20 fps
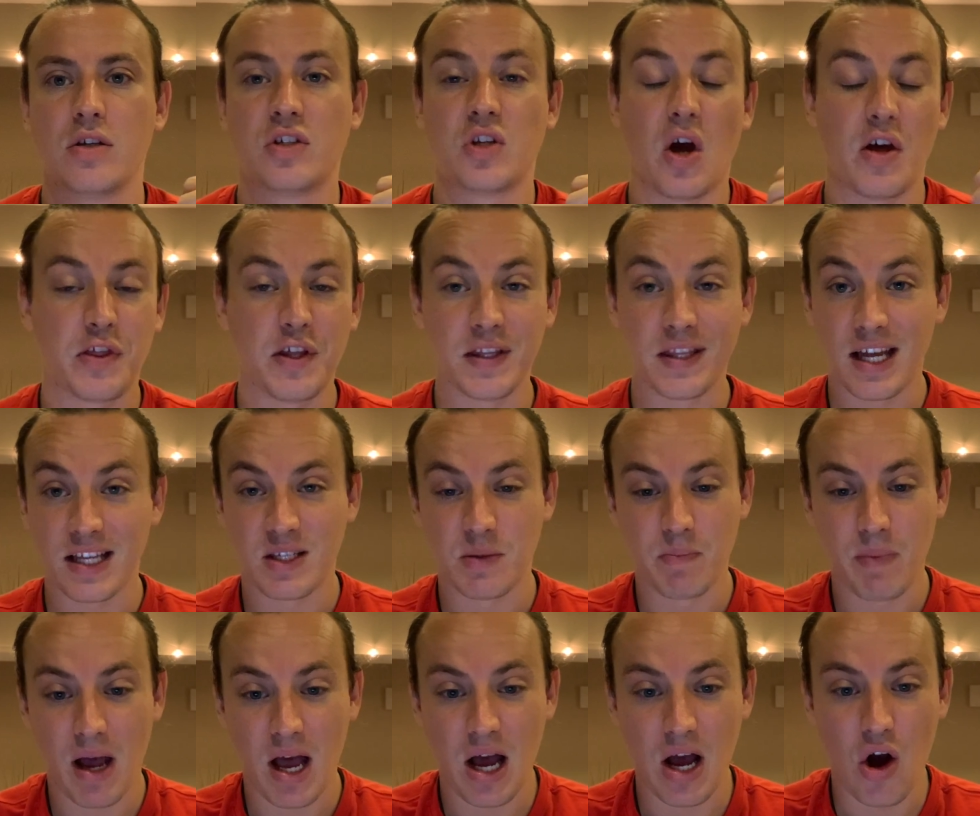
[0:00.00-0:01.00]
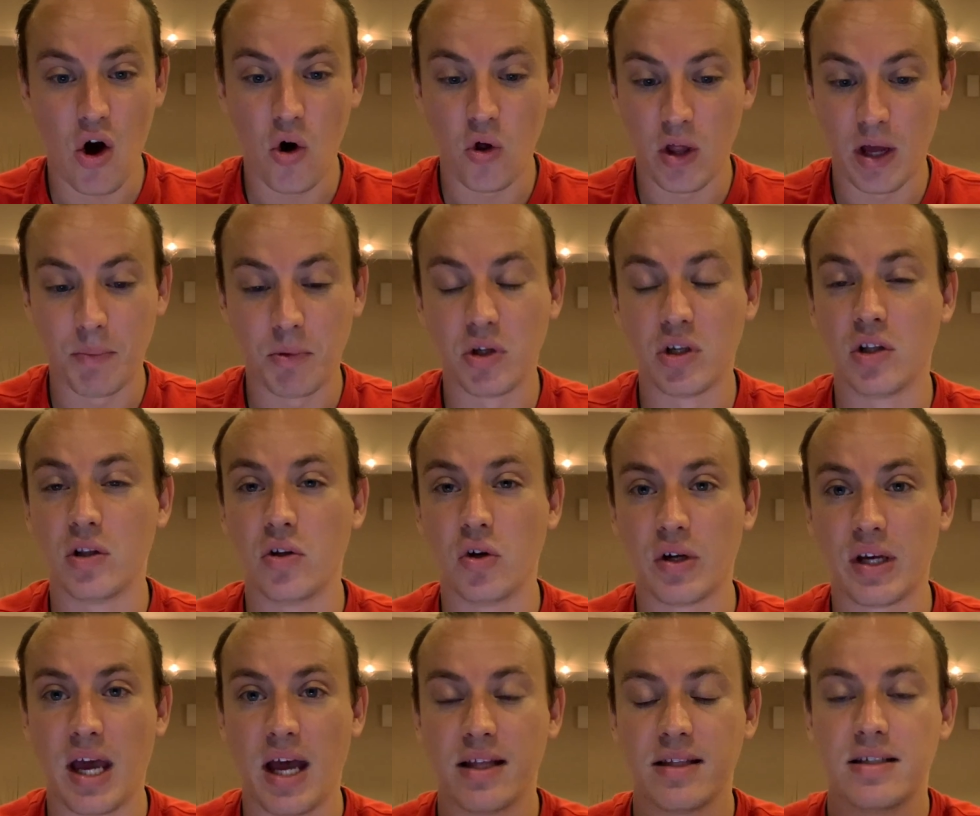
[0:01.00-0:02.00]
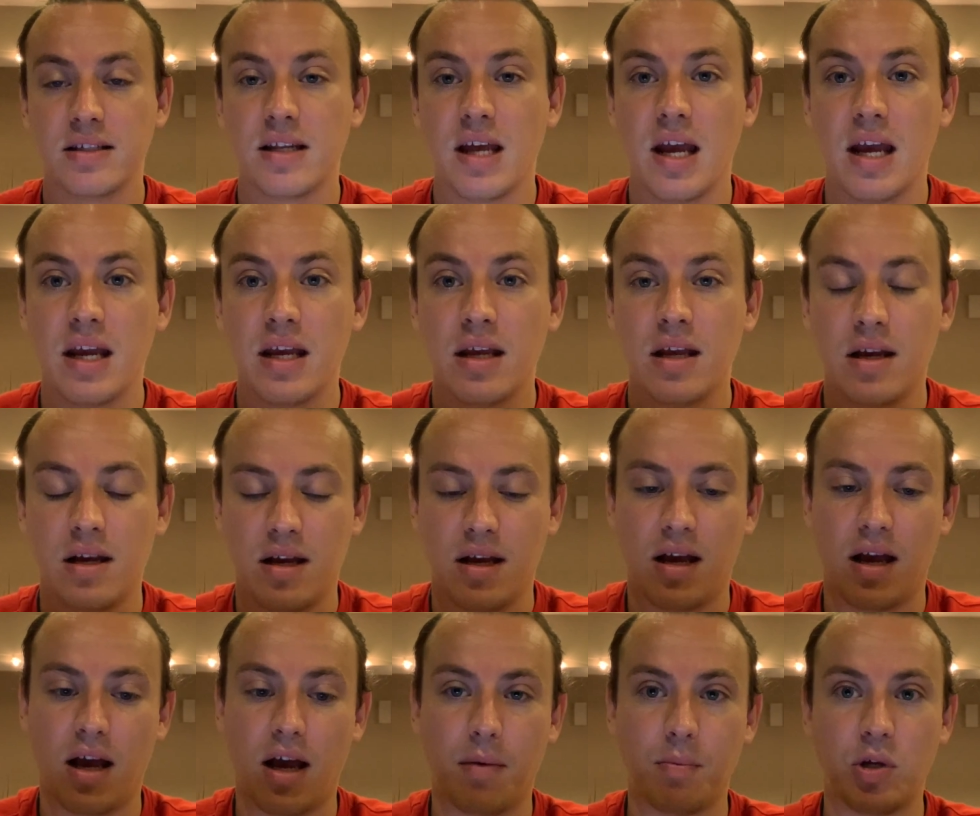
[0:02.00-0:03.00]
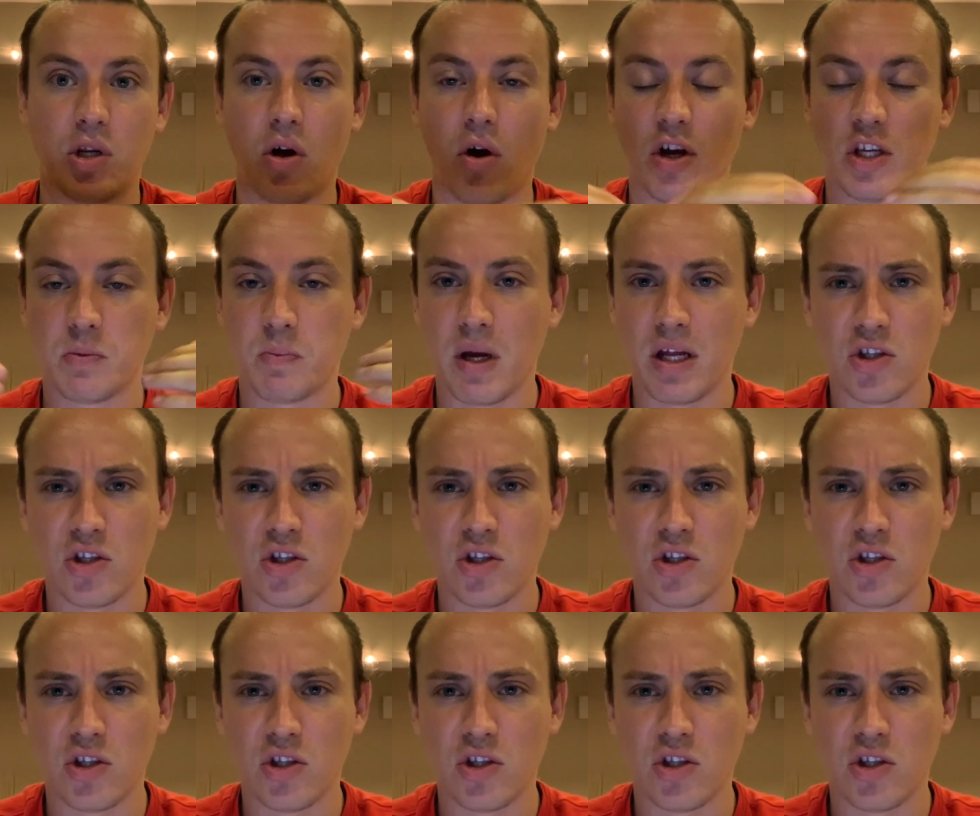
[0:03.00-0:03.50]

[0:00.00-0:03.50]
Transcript: I think that's about all I'm going to look at today. You know, I spent